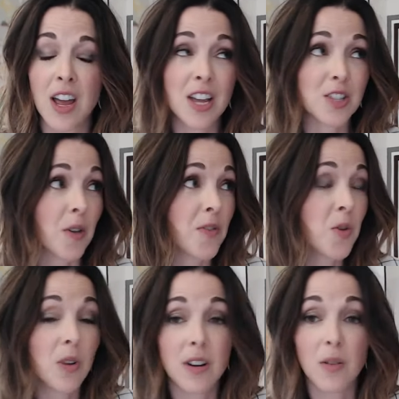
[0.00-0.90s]
So if you
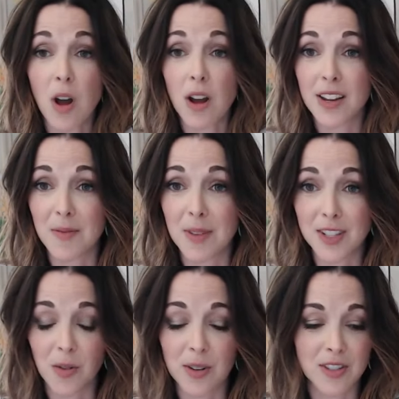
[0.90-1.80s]
were to walk into my
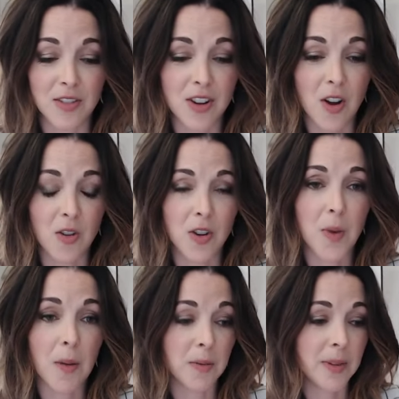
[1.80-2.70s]
sewing studio, you'd
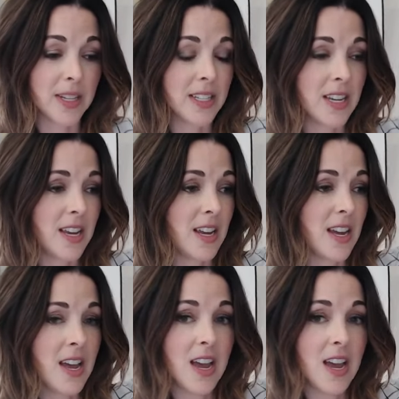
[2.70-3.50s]
probably see